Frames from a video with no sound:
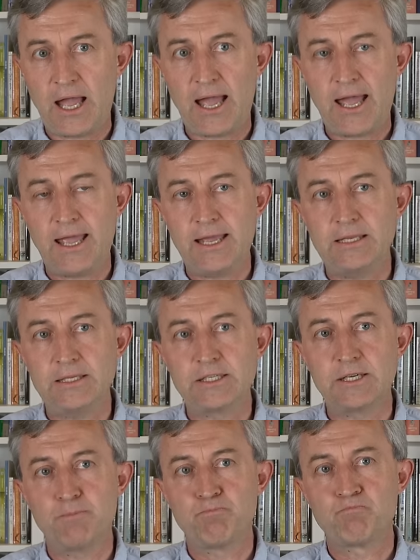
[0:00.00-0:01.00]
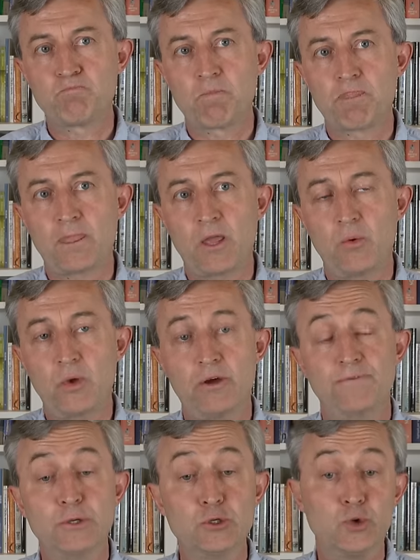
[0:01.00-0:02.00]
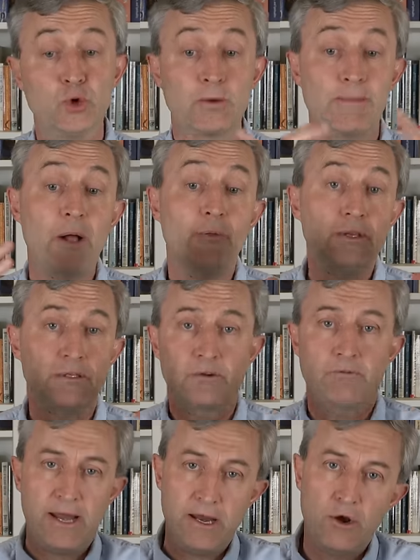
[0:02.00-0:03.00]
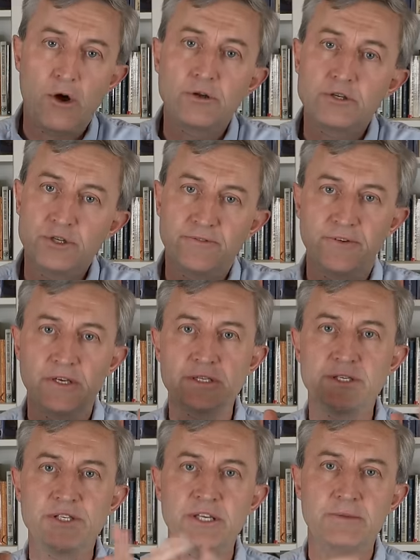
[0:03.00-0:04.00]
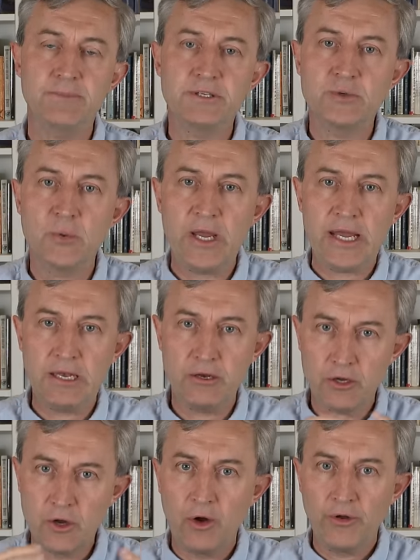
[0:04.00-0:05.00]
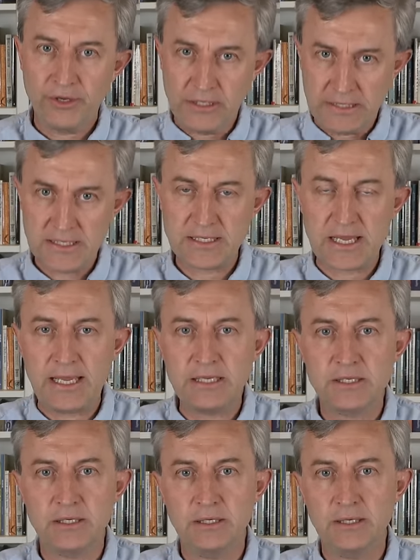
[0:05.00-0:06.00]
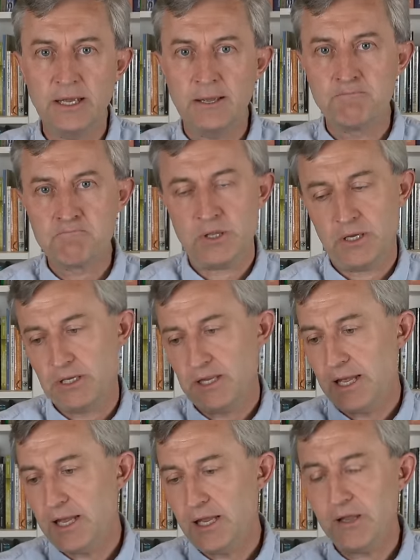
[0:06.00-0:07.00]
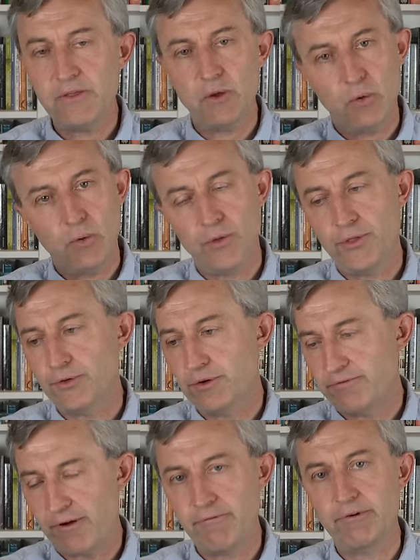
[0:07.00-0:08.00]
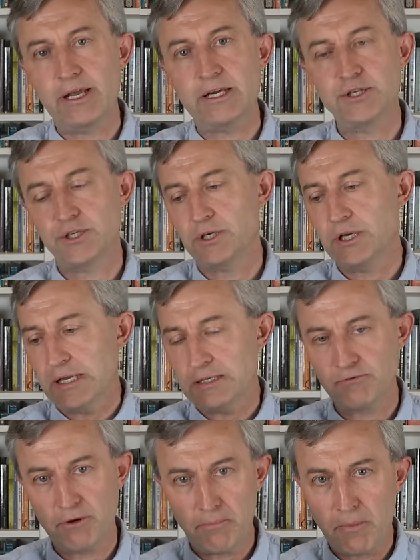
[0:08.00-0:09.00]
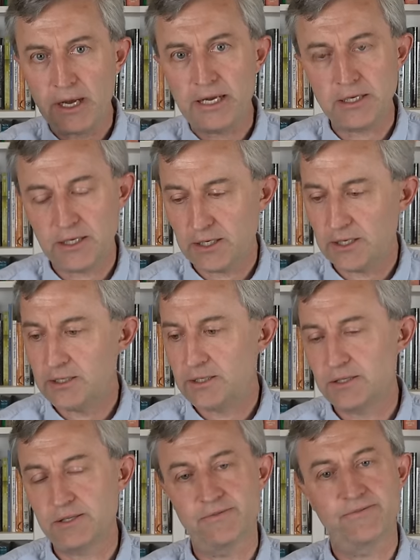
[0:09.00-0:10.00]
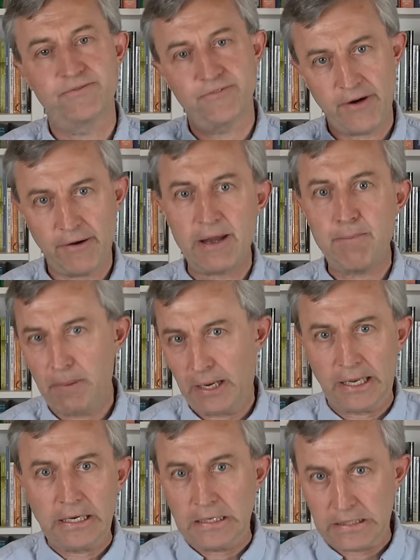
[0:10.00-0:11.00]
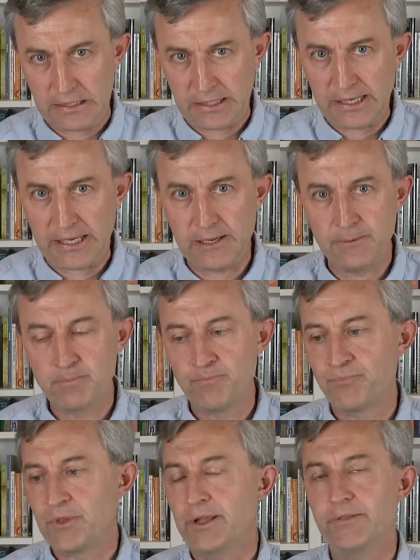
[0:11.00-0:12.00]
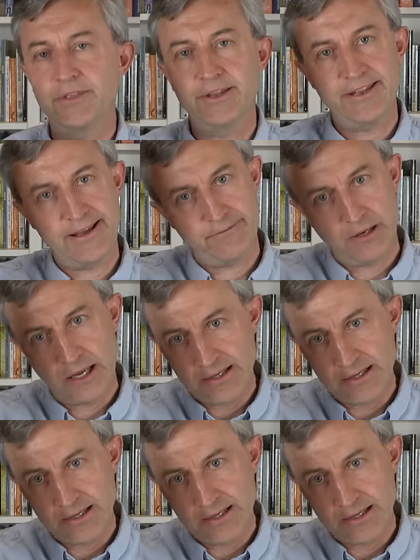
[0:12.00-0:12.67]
And we often talk about this great controversy between God and Satan. And here the author of Revelation is reminding us very bluntly, the devil